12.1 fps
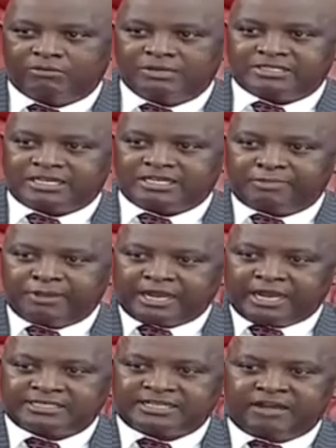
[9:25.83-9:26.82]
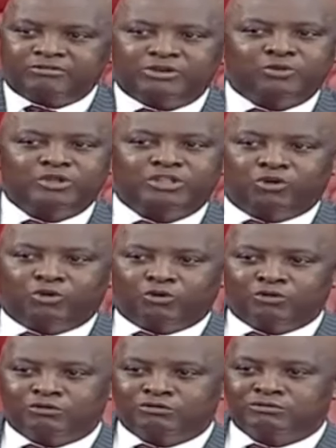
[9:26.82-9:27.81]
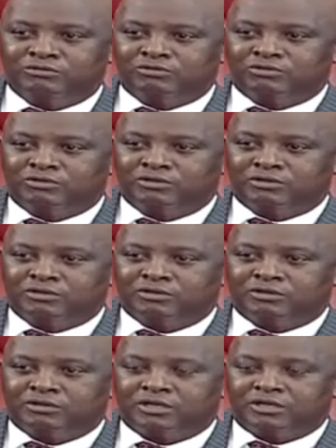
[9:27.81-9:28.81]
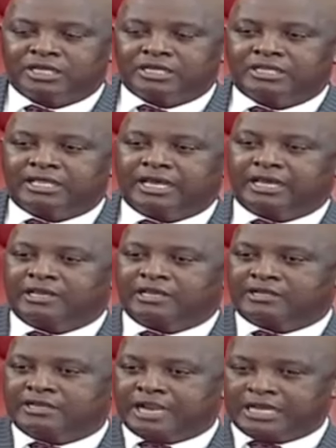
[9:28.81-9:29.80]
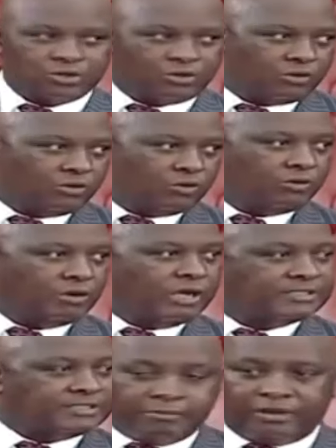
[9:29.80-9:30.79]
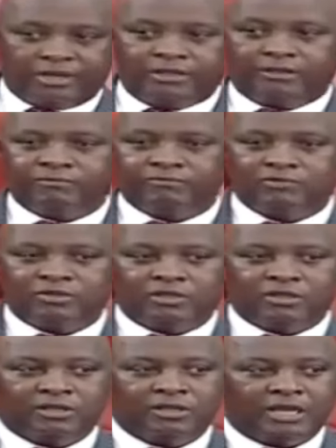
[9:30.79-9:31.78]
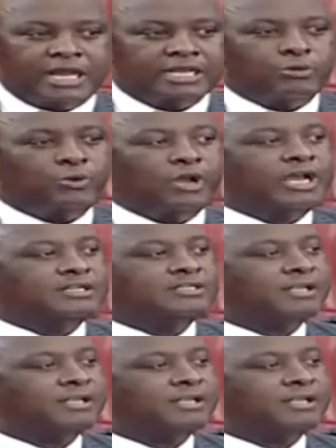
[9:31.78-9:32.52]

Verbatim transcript: Mr. Speaker, I served with you in the National Assembly, and we had